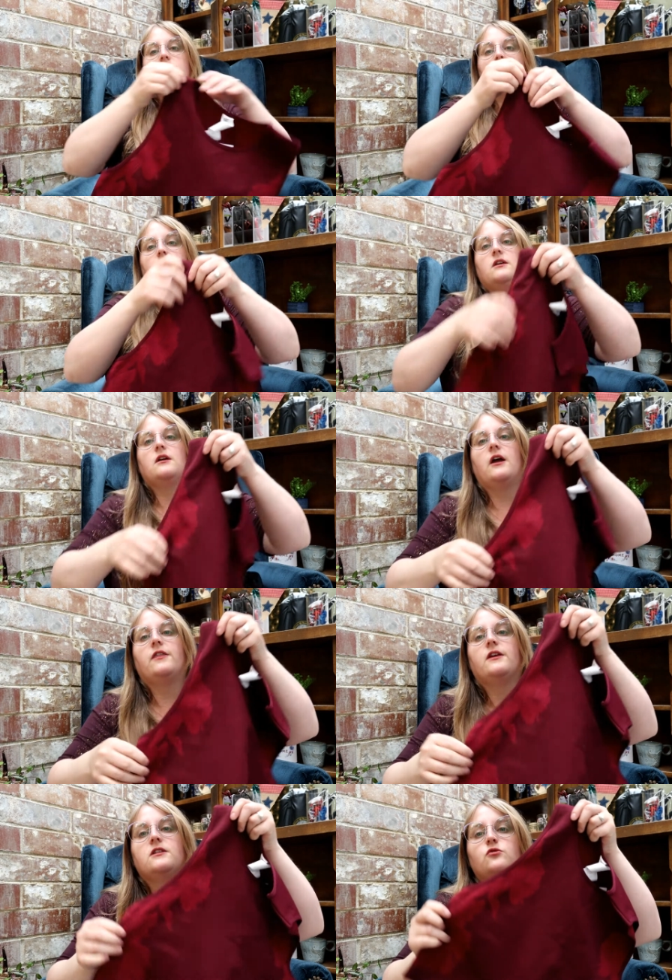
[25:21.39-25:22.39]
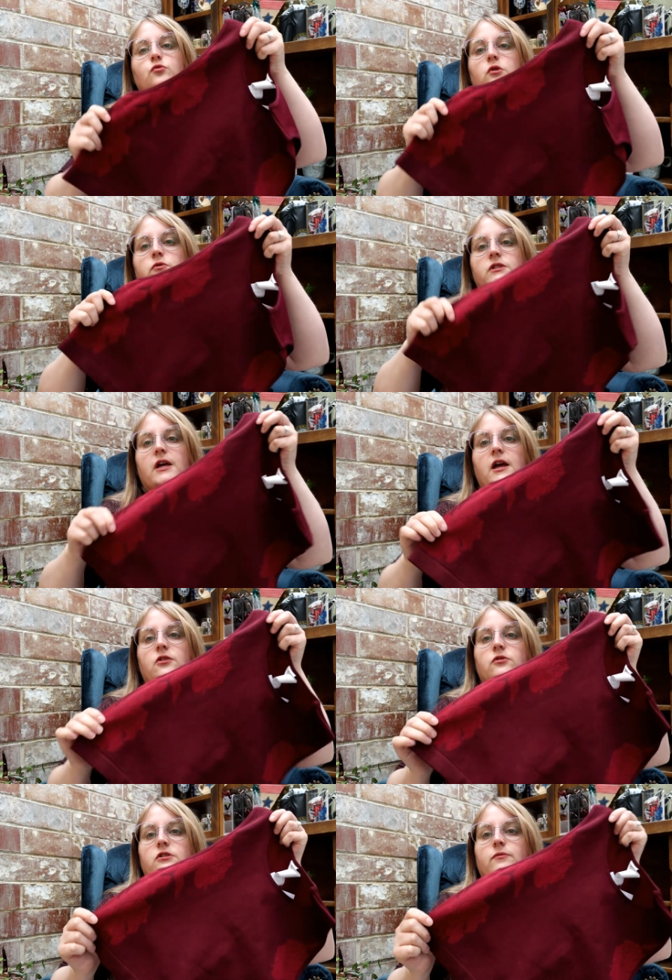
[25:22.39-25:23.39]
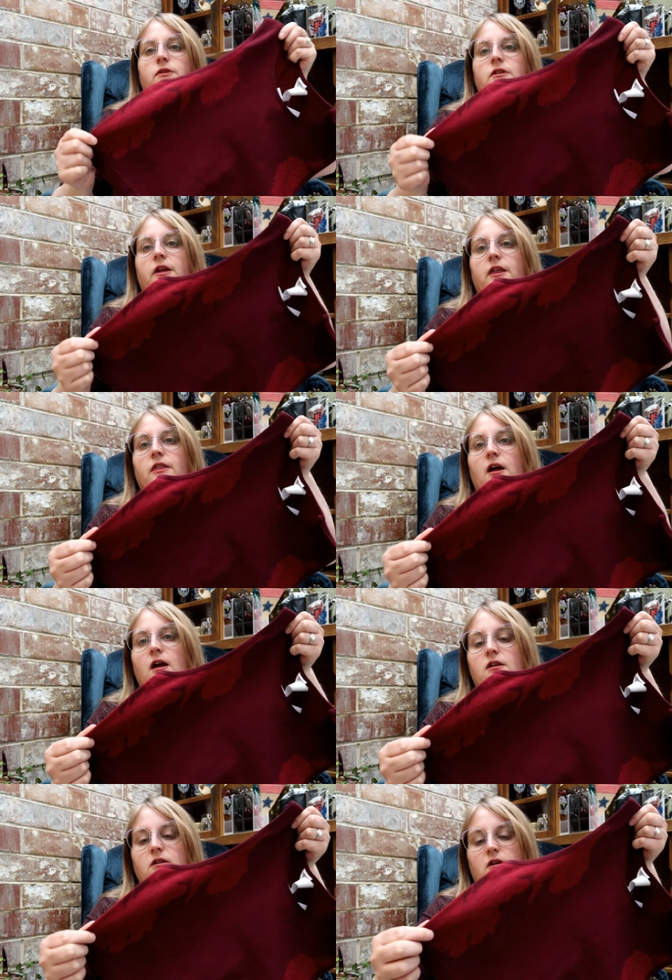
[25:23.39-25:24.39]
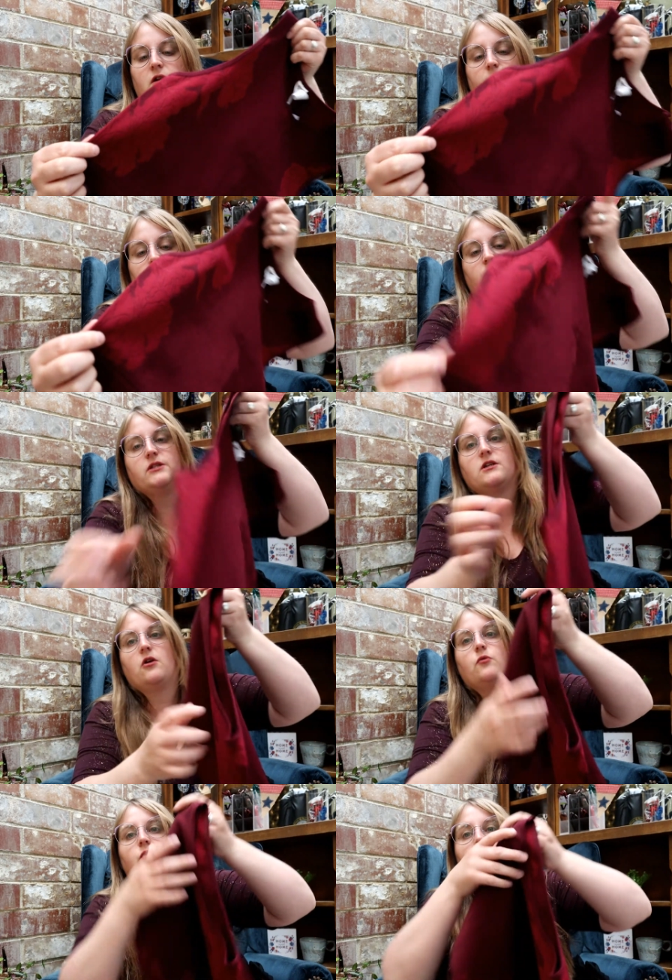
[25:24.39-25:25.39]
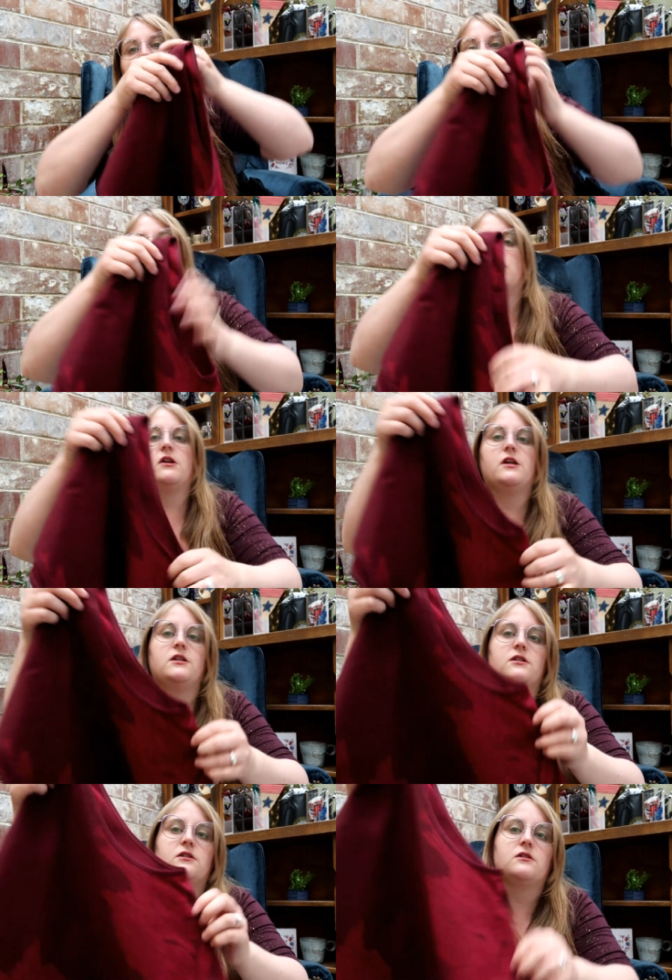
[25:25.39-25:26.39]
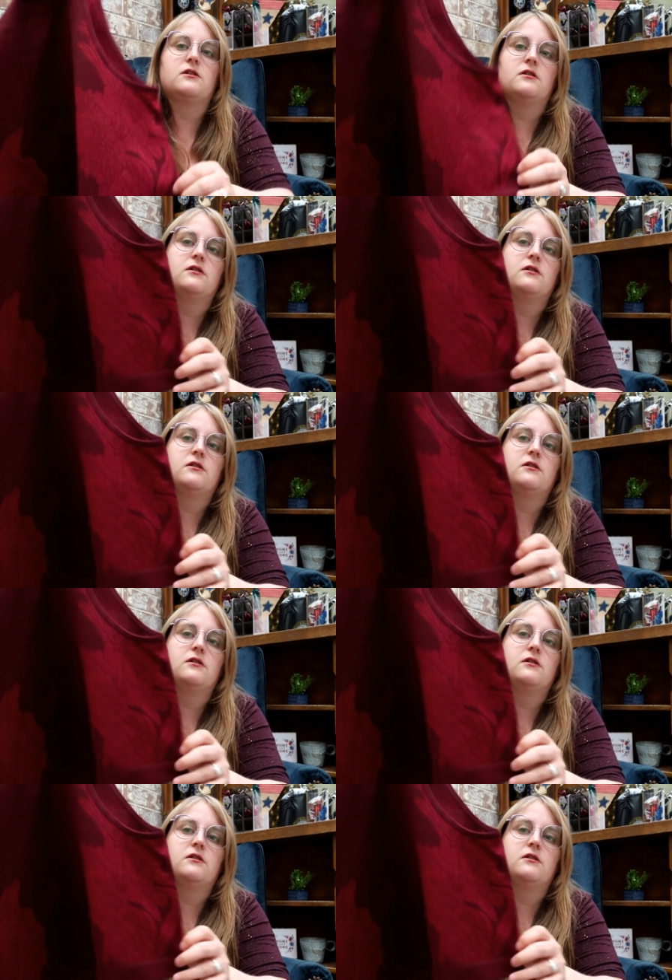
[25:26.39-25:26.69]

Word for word: the, I think it's rosette or something like that, um, but it's got roses on it.